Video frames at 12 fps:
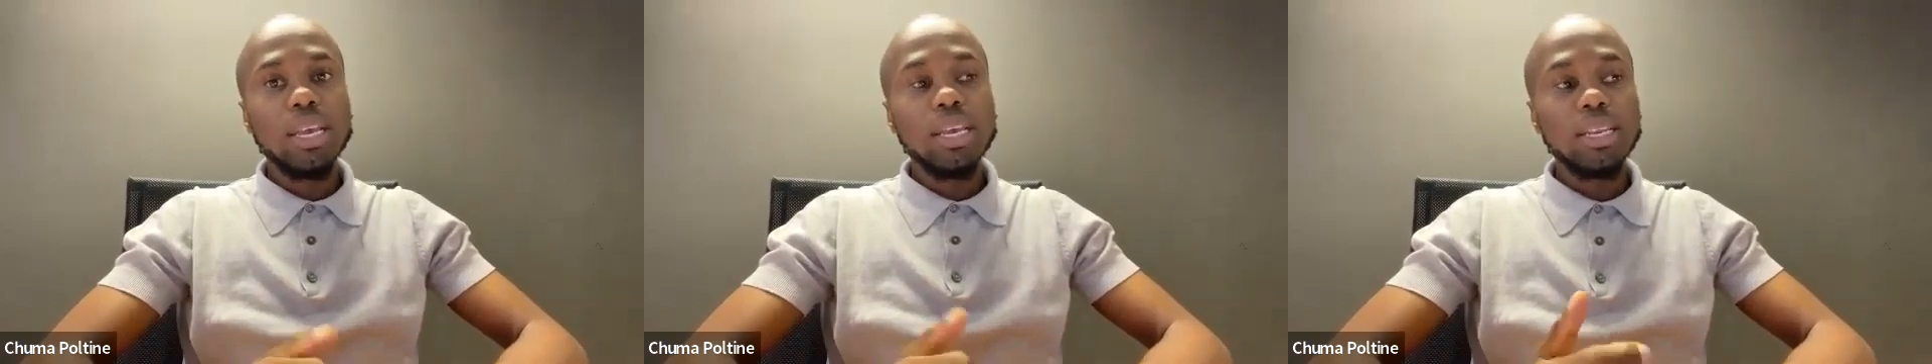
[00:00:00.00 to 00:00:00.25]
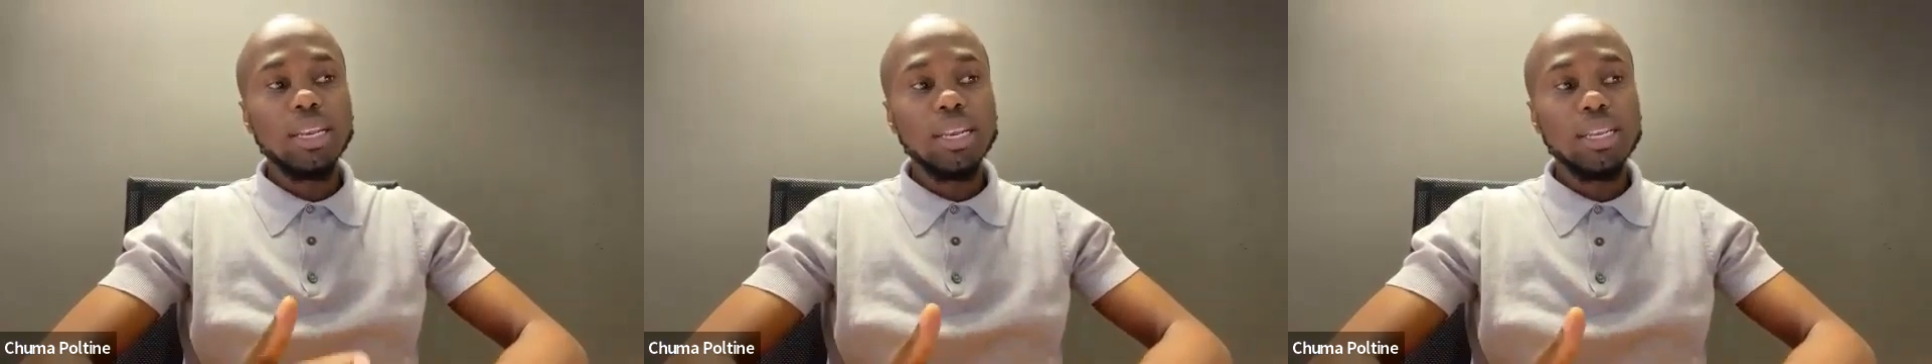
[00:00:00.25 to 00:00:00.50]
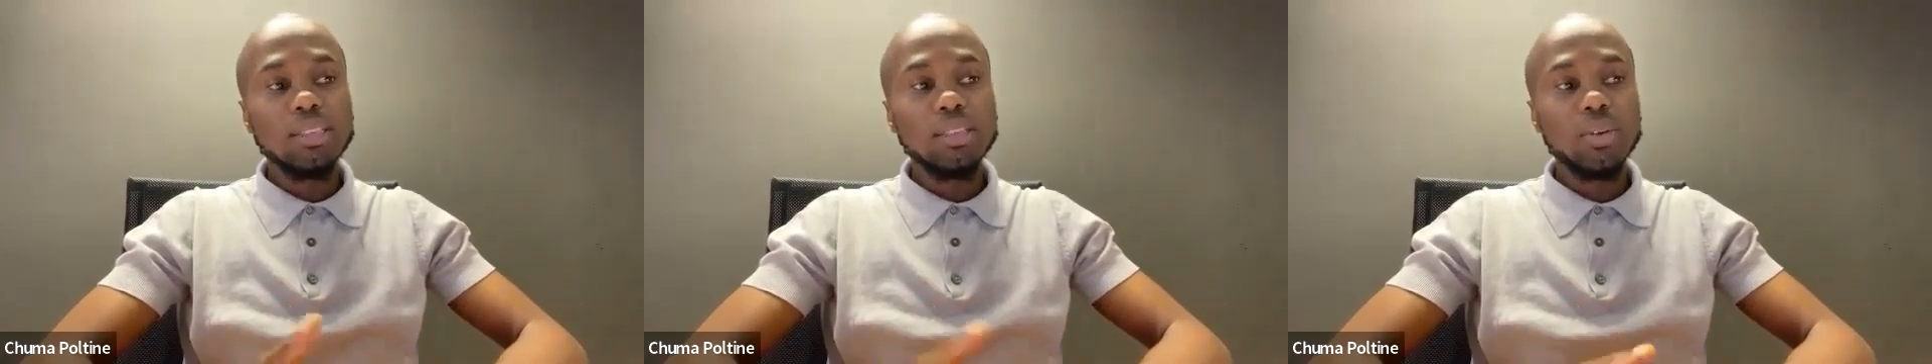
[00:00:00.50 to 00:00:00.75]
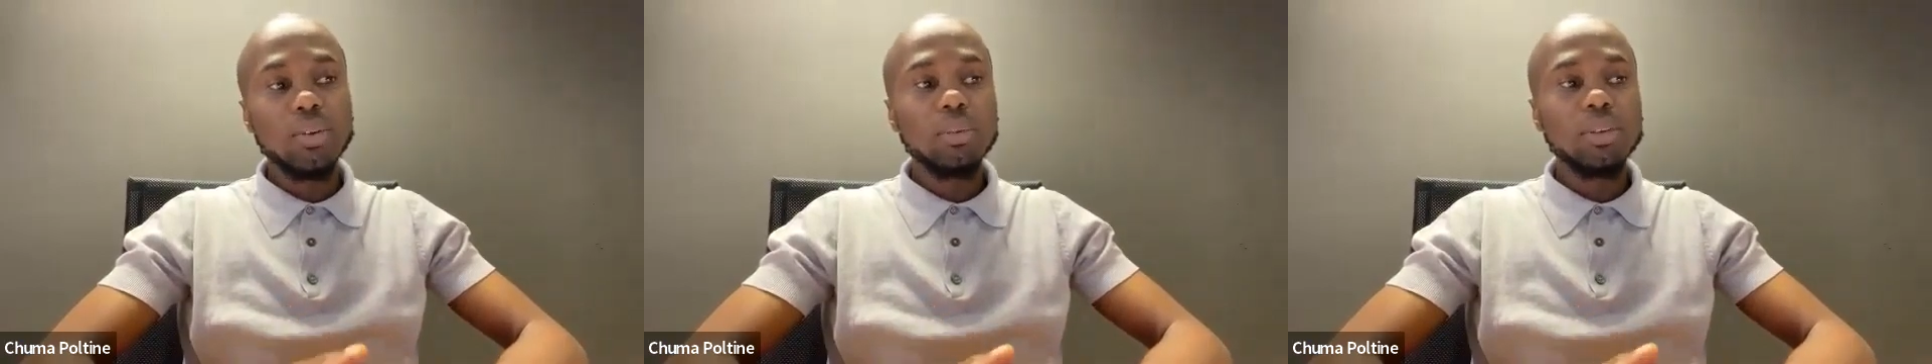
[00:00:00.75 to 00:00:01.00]
in a lease
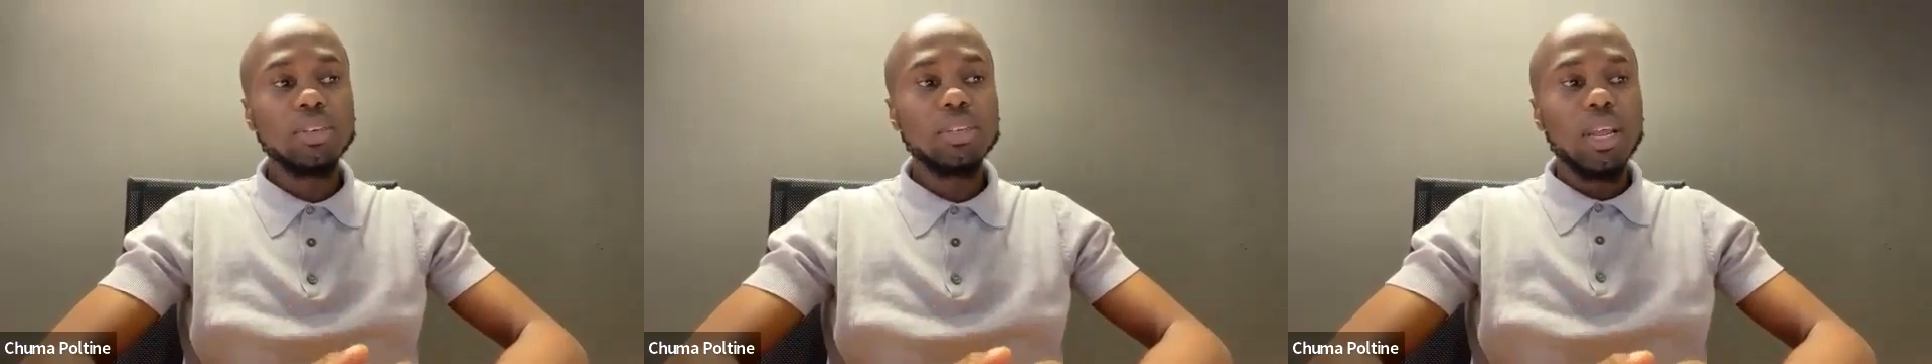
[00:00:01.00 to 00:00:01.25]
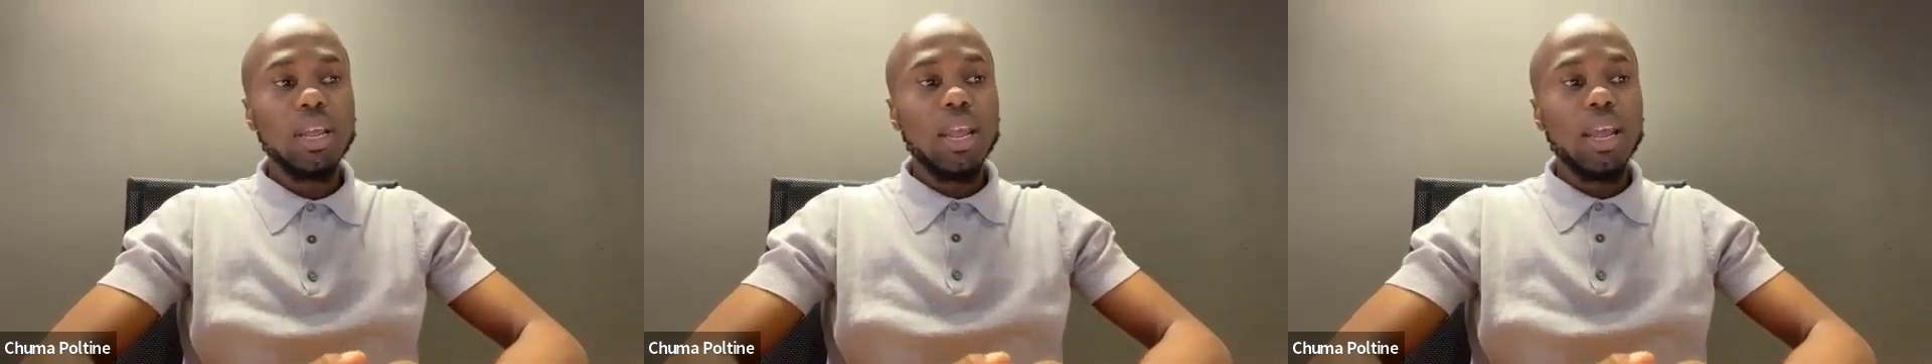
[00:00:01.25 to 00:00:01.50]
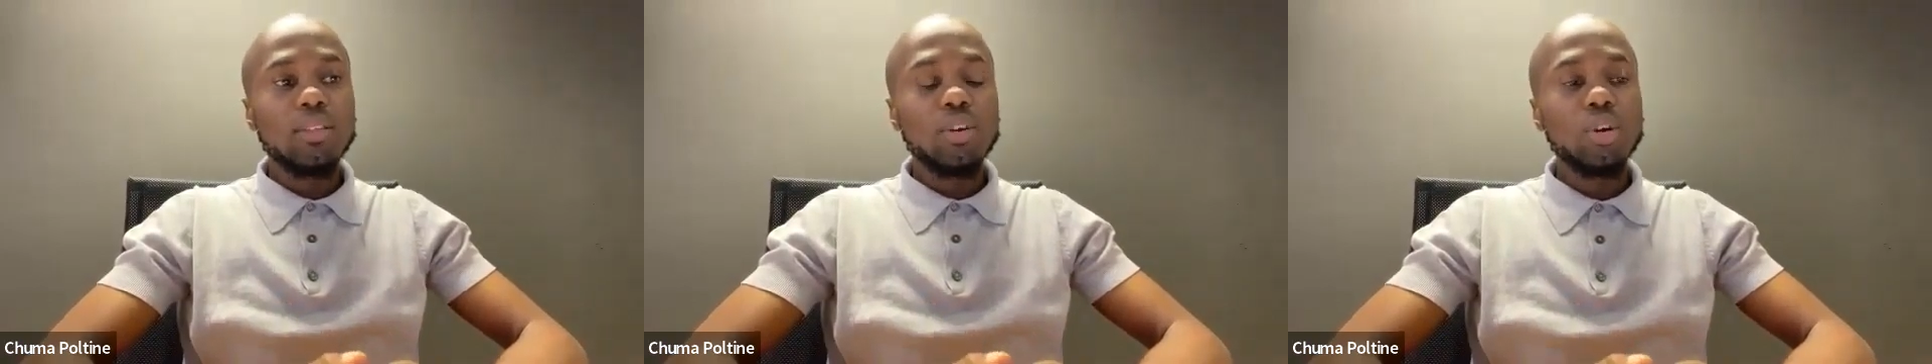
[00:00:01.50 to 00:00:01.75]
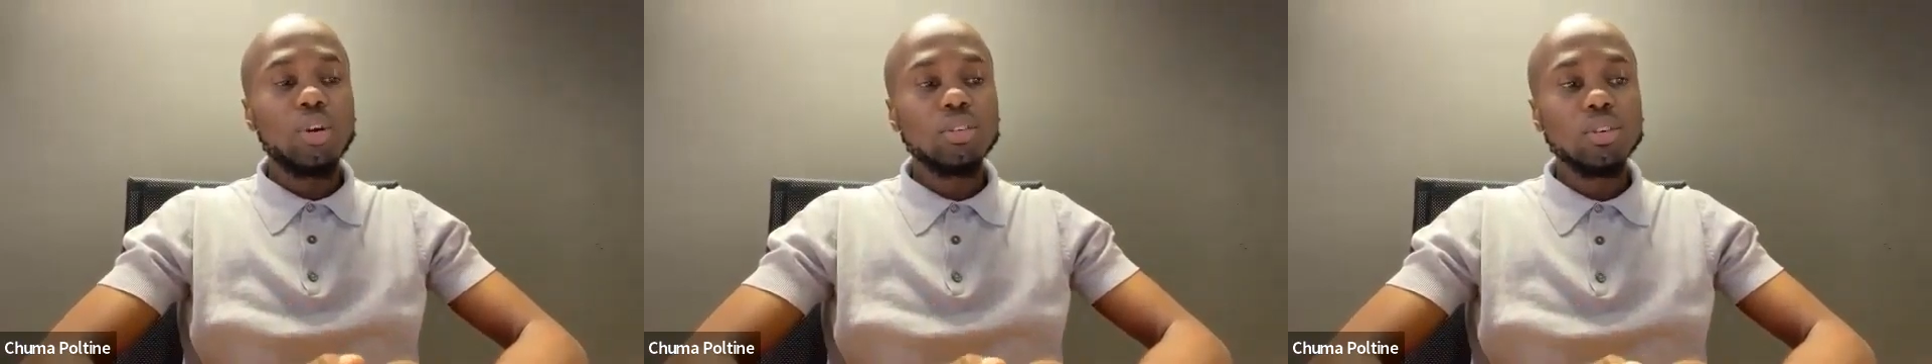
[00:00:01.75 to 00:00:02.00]
agreement and
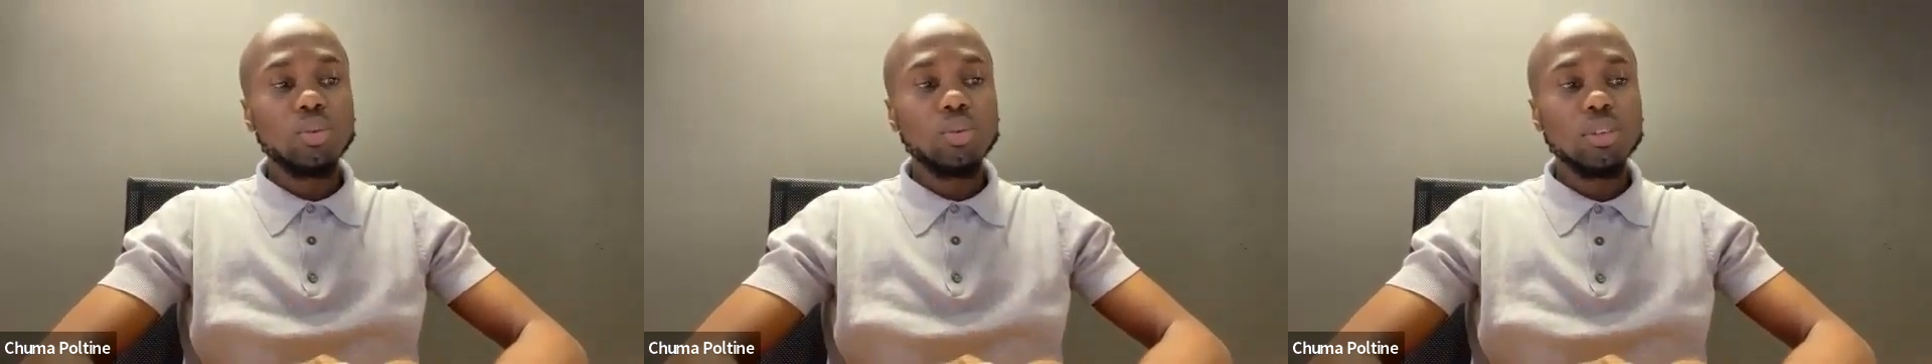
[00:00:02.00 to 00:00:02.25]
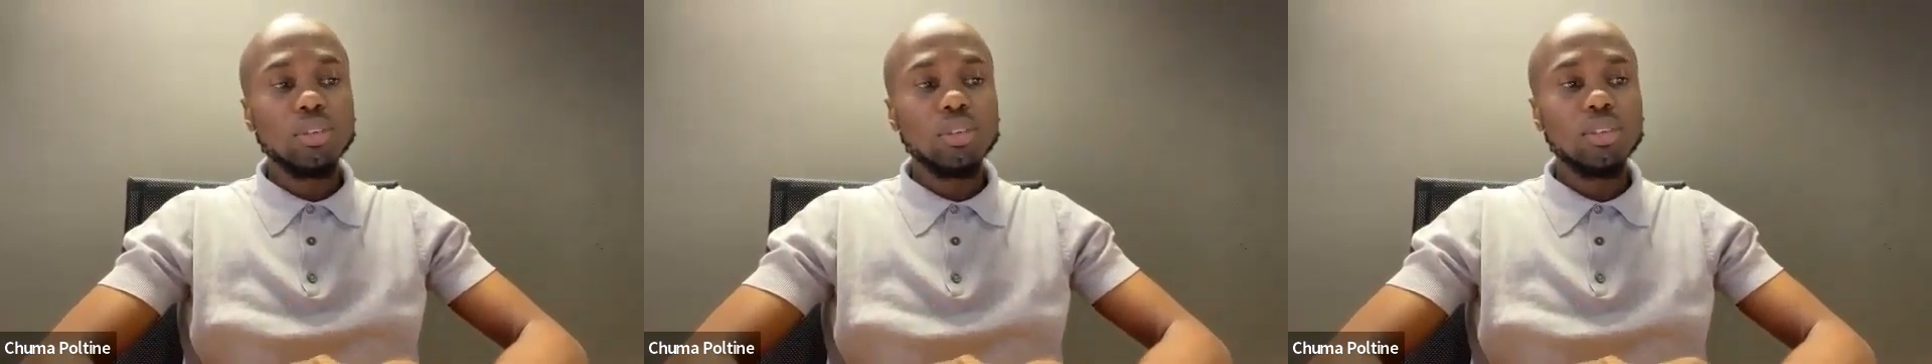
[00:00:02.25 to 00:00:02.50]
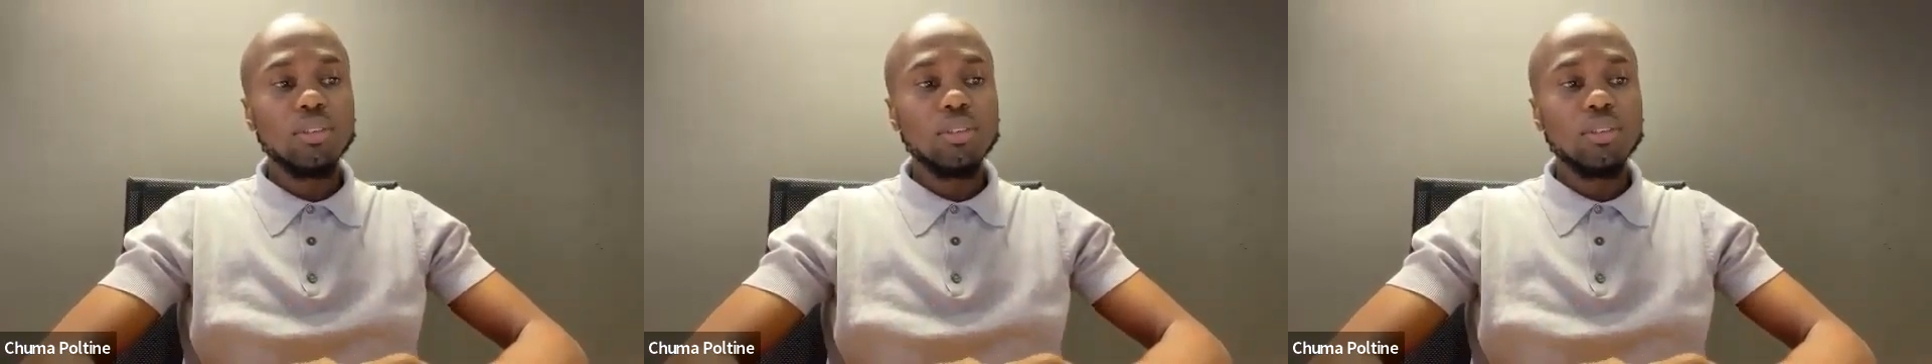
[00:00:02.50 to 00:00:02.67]
the consequences